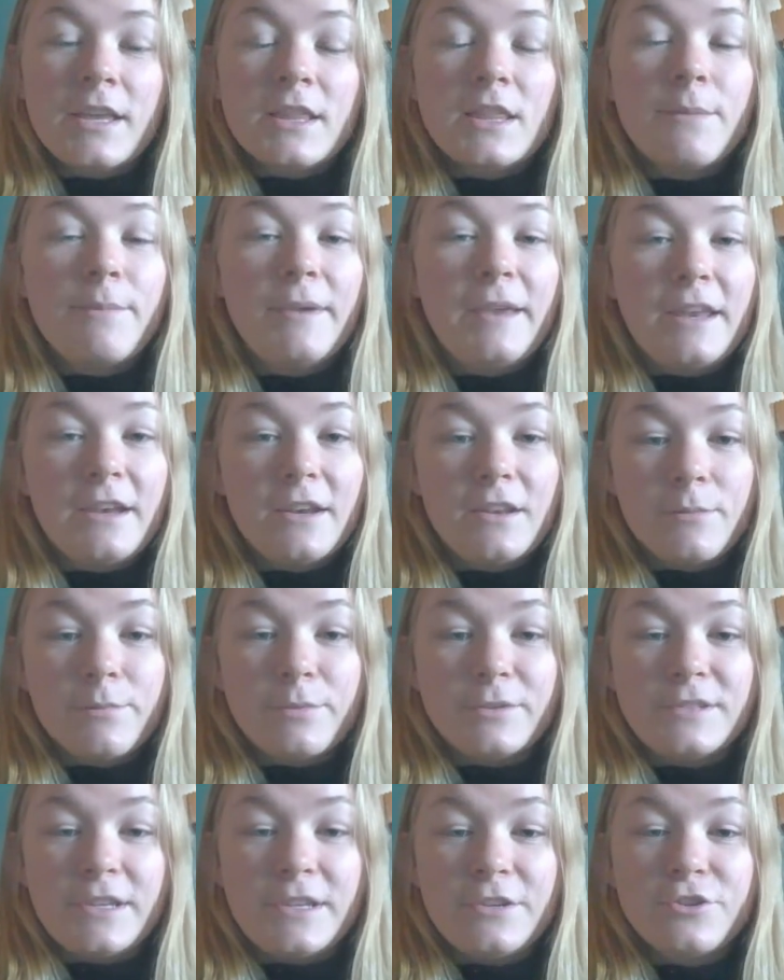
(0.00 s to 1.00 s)
The beginning of the
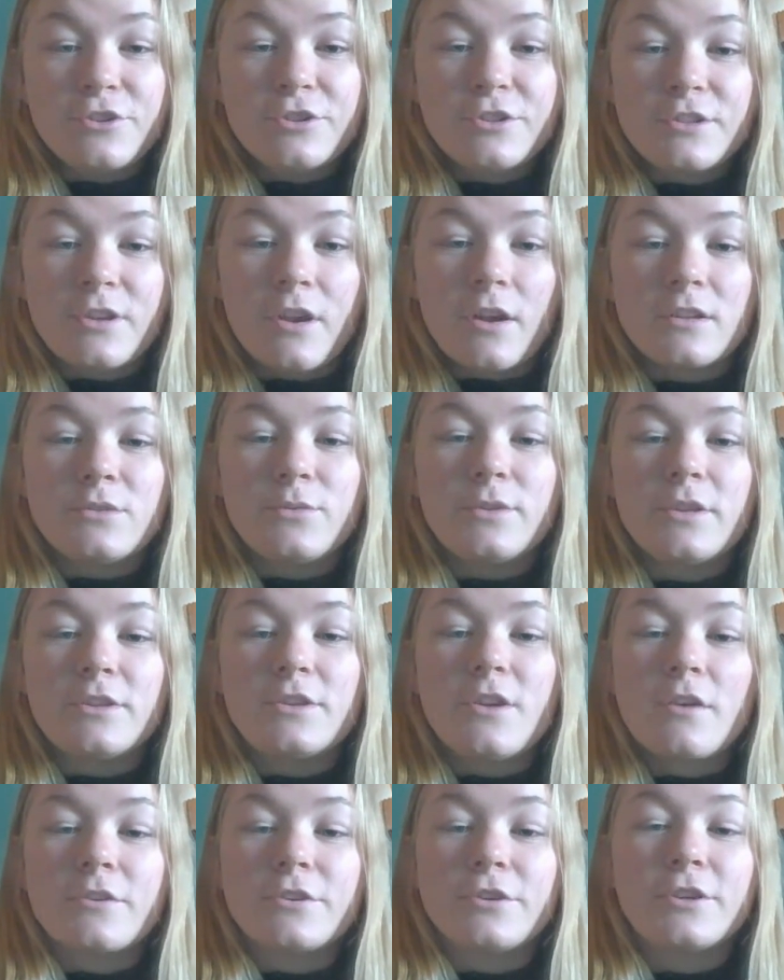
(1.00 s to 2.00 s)
procedure starts when the
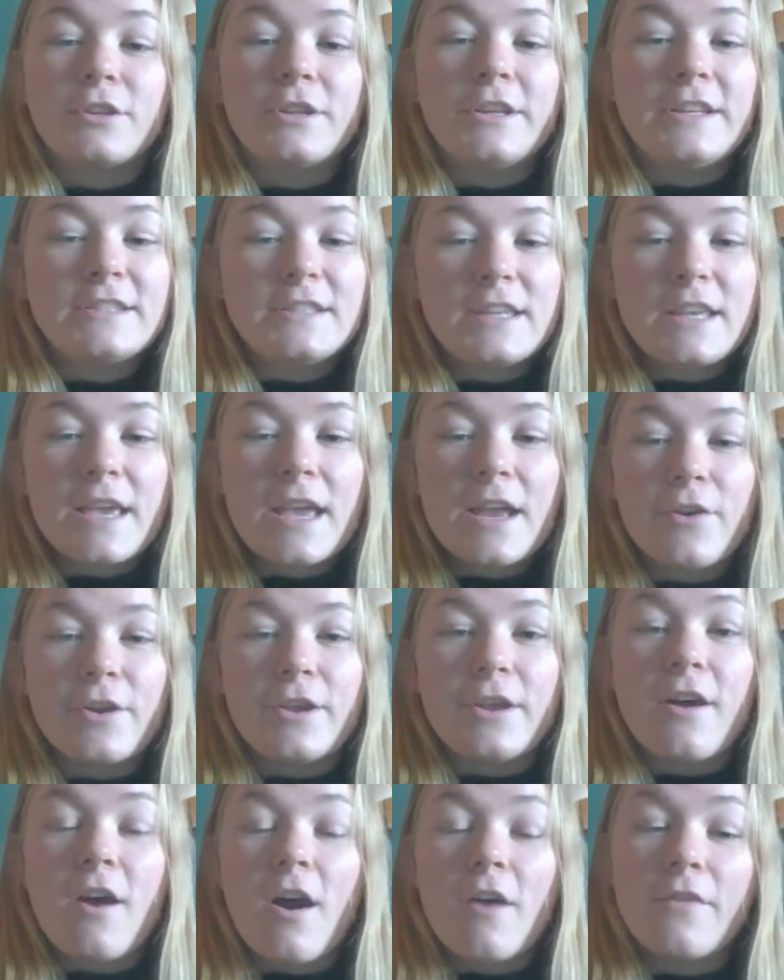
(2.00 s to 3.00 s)
doctor cleans the
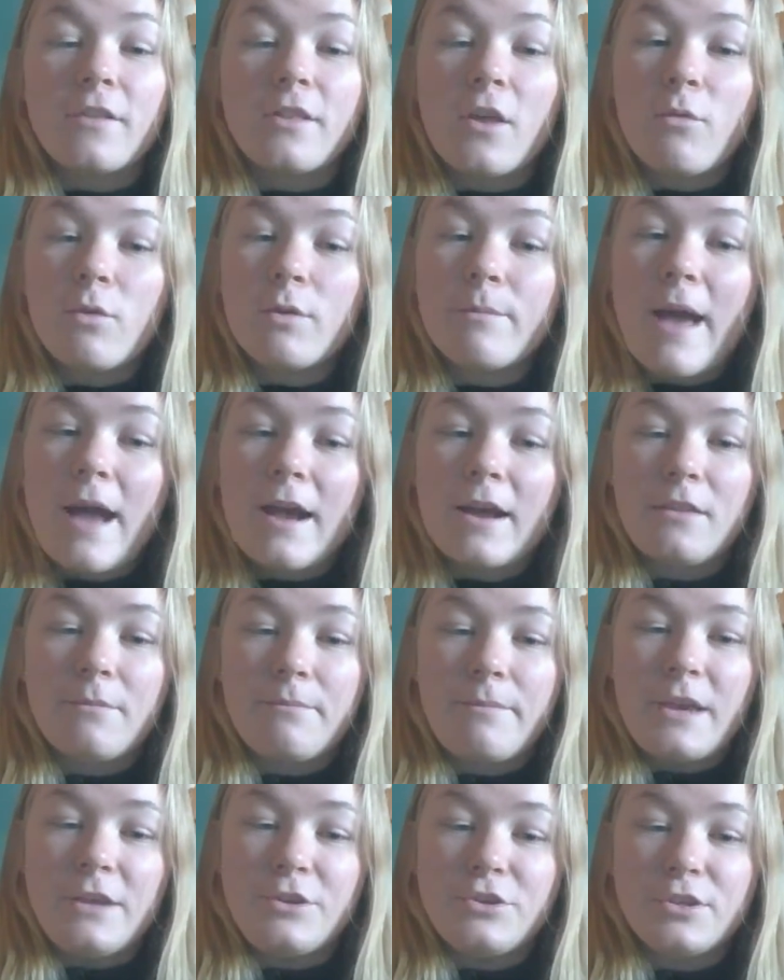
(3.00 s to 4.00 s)
area on the lower back of the
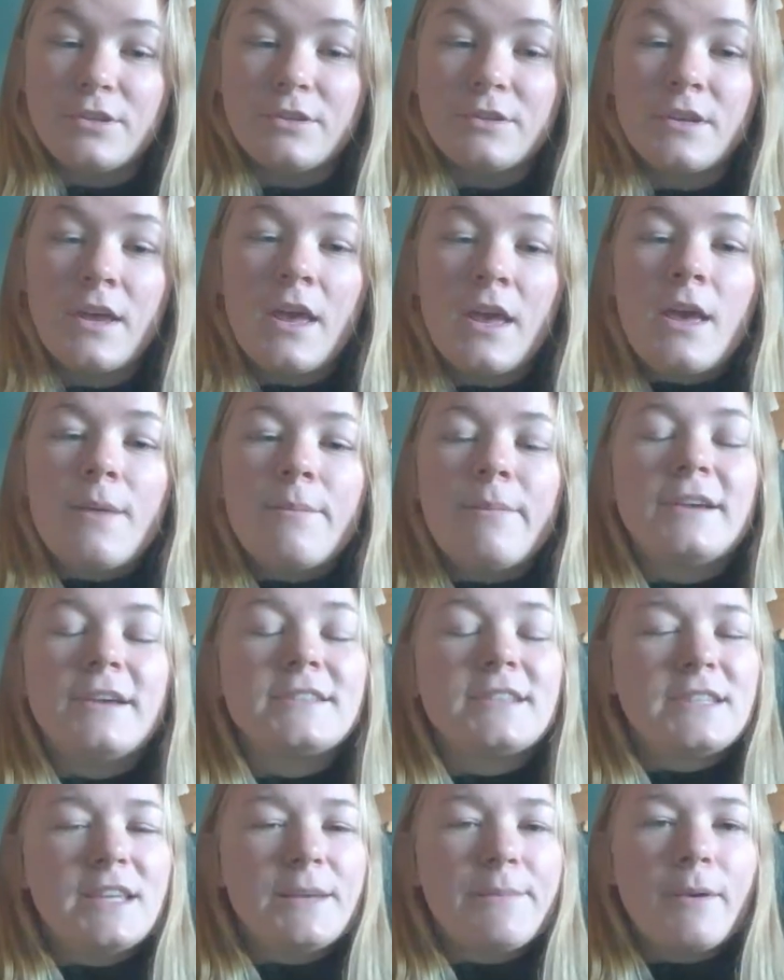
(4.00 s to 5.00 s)
patient, because
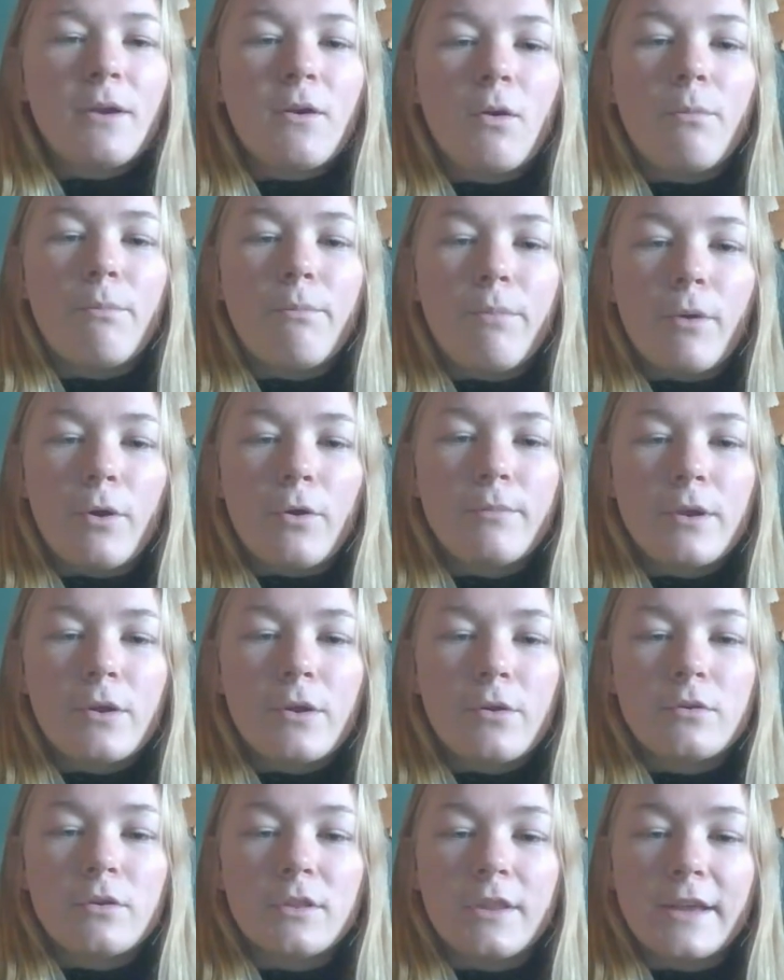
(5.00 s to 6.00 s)
the typical bone
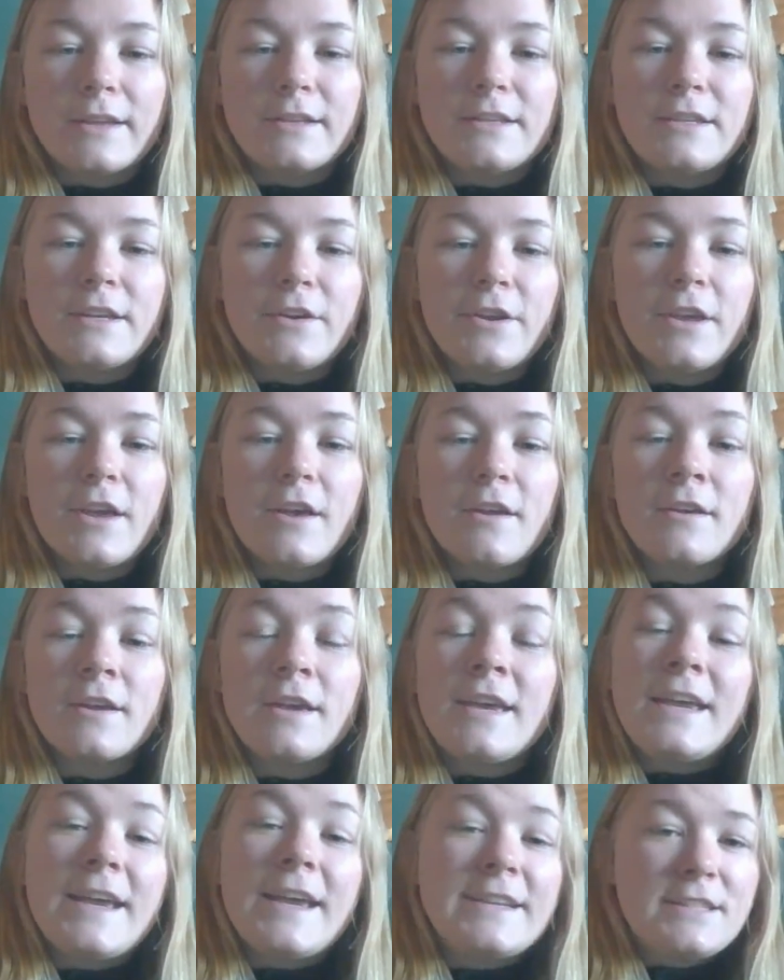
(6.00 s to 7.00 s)
marrow collecting area
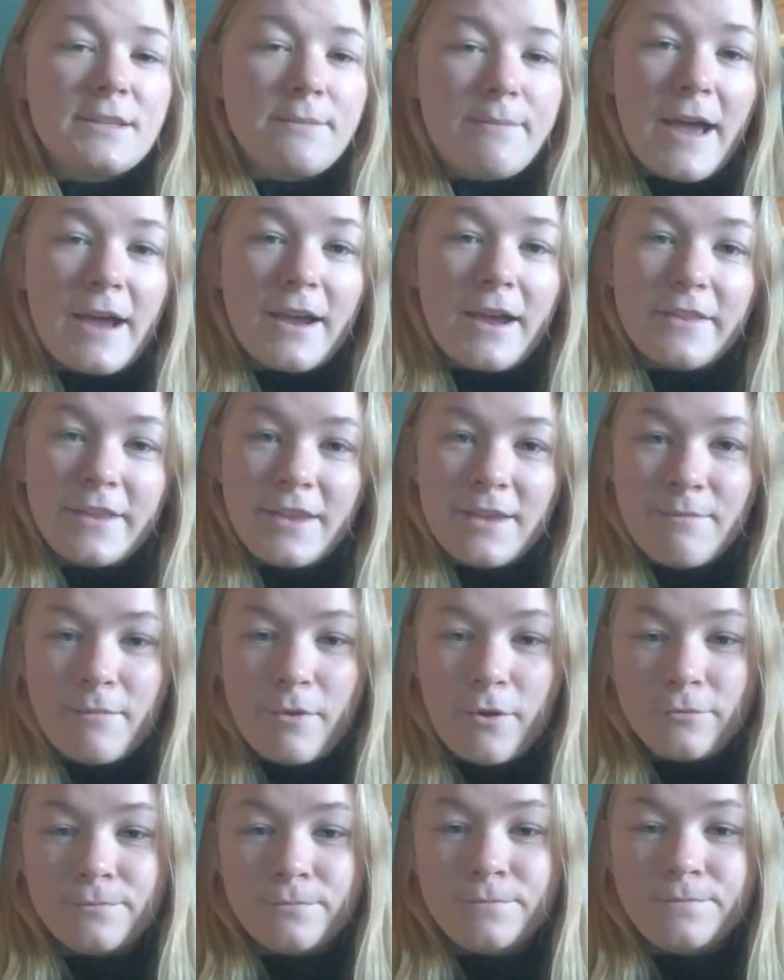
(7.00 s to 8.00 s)
is the back of the hip
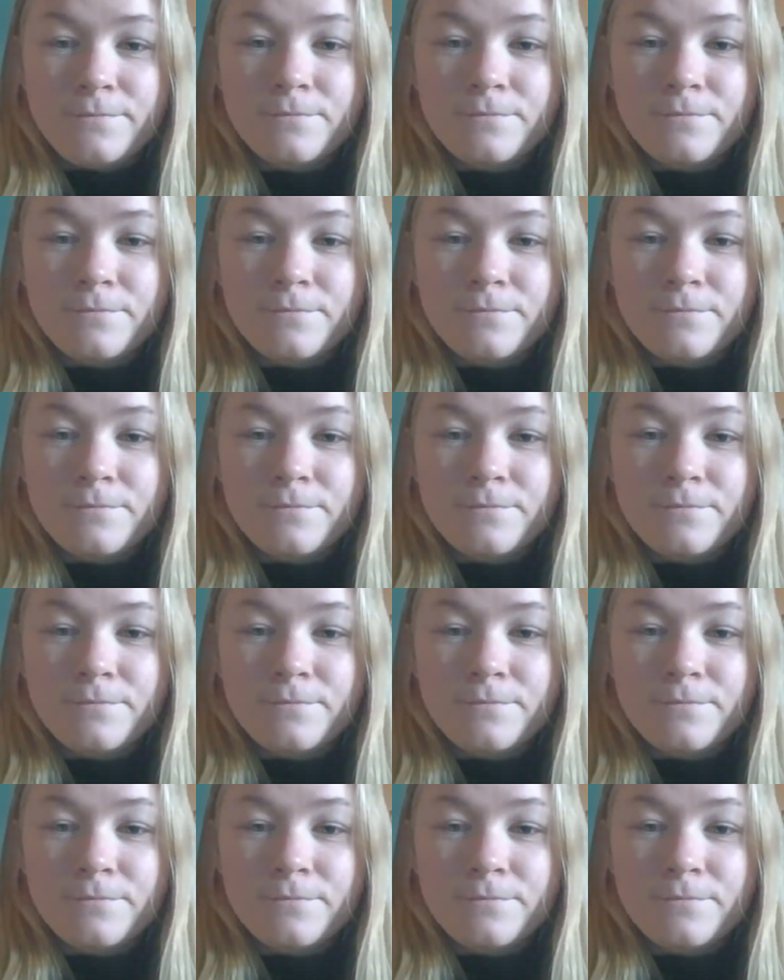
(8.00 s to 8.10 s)
bone.